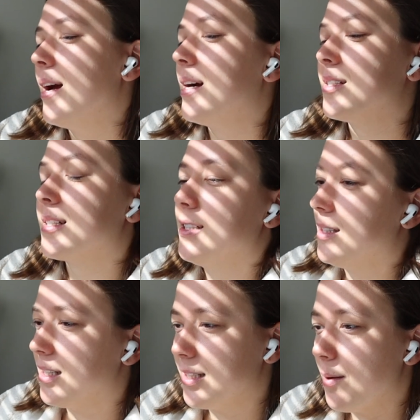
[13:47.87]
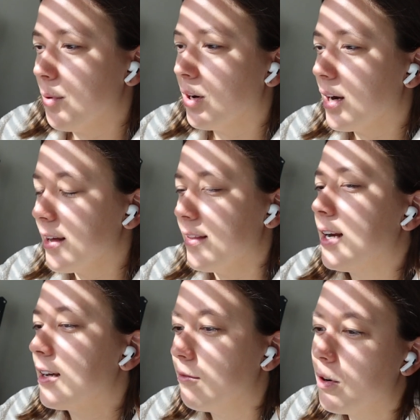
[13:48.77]
I just like to set a timer and then
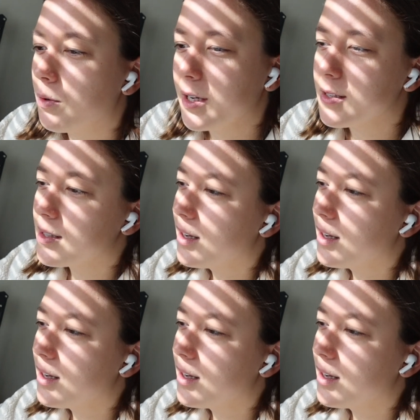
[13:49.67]
I can focus,